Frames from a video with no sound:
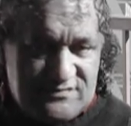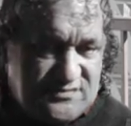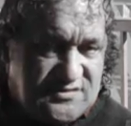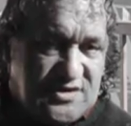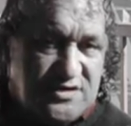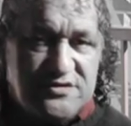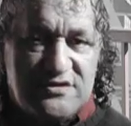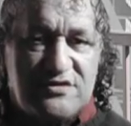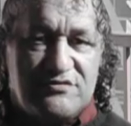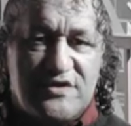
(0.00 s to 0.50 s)

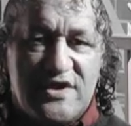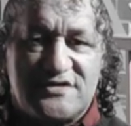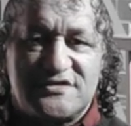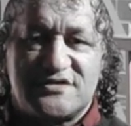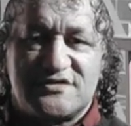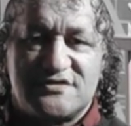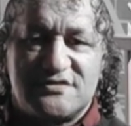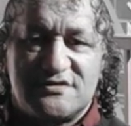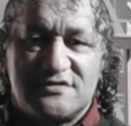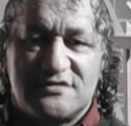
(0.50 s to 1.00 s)
The
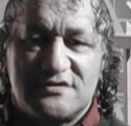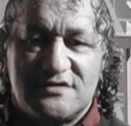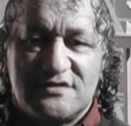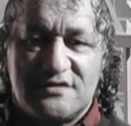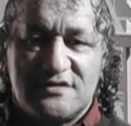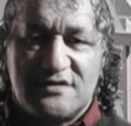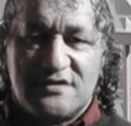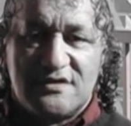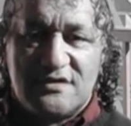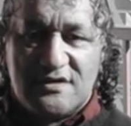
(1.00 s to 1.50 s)
US
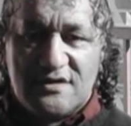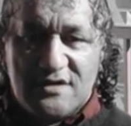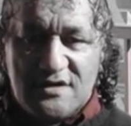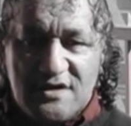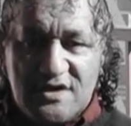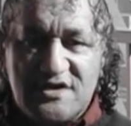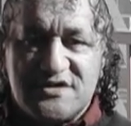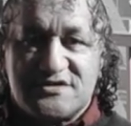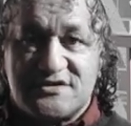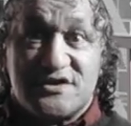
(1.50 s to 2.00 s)

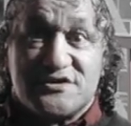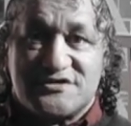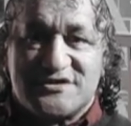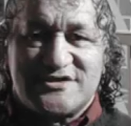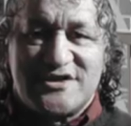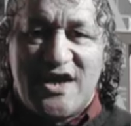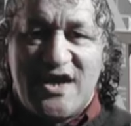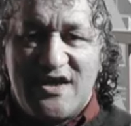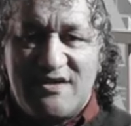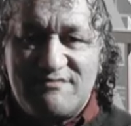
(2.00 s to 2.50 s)
is the
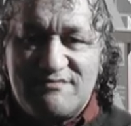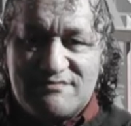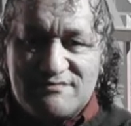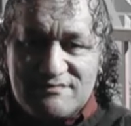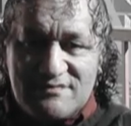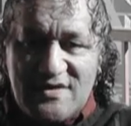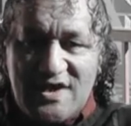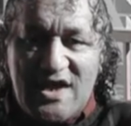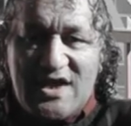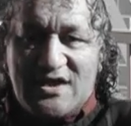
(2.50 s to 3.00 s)
same
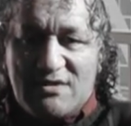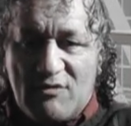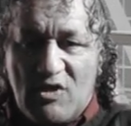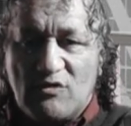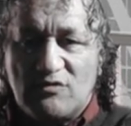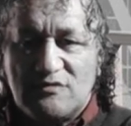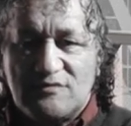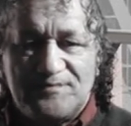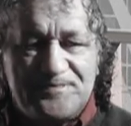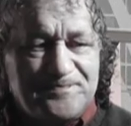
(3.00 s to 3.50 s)
animal
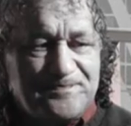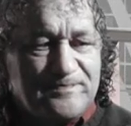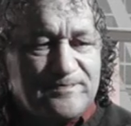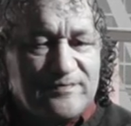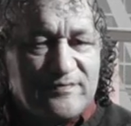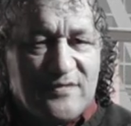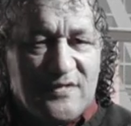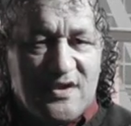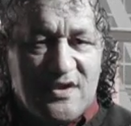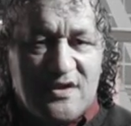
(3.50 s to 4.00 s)

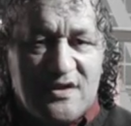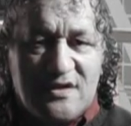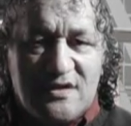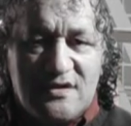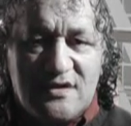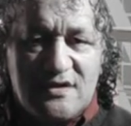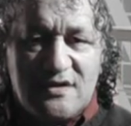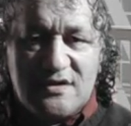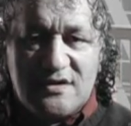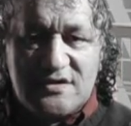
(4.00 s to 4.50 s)

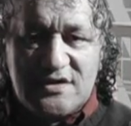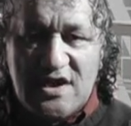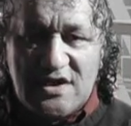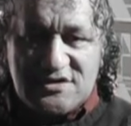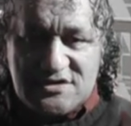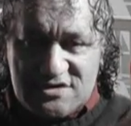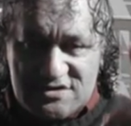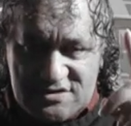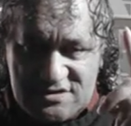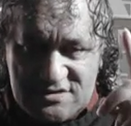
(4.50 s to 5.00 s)

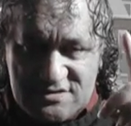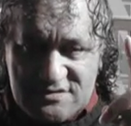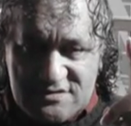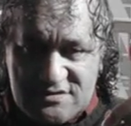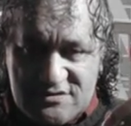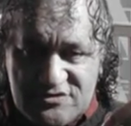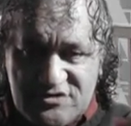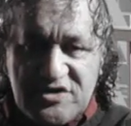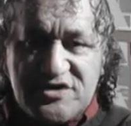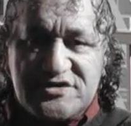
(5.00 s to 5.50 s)
that's
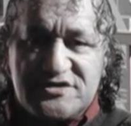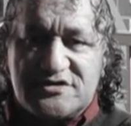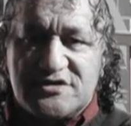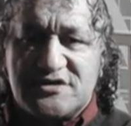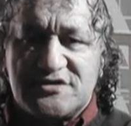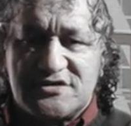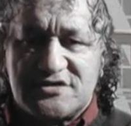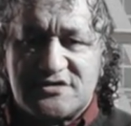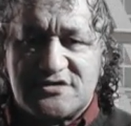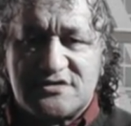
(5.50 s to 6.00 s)

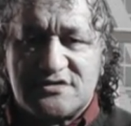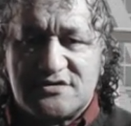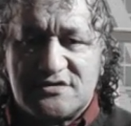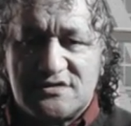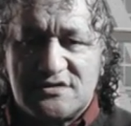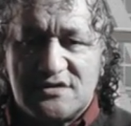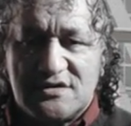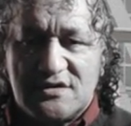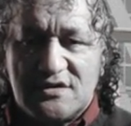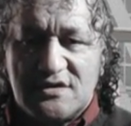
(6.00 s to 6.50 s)
treasonous
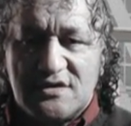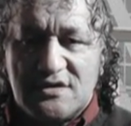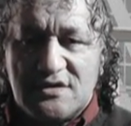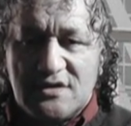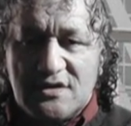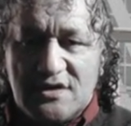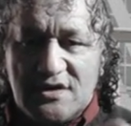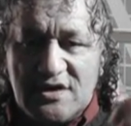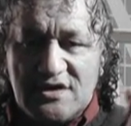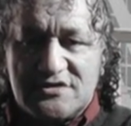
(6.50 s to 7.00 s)

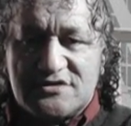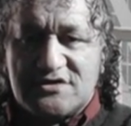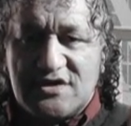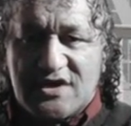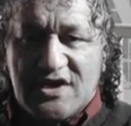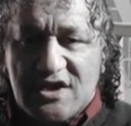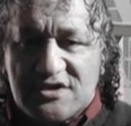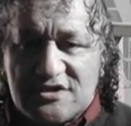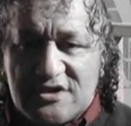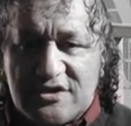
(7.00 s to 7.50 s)
is the
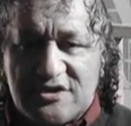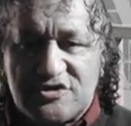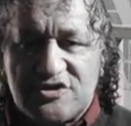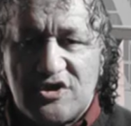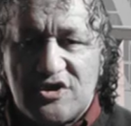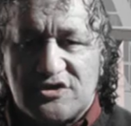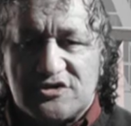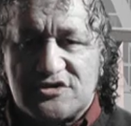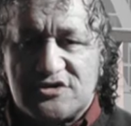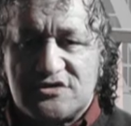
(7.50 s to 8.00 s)
Catholic
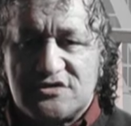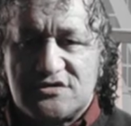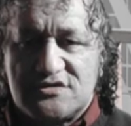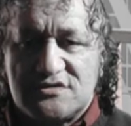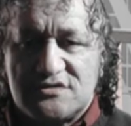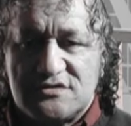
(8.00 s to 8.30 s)
Church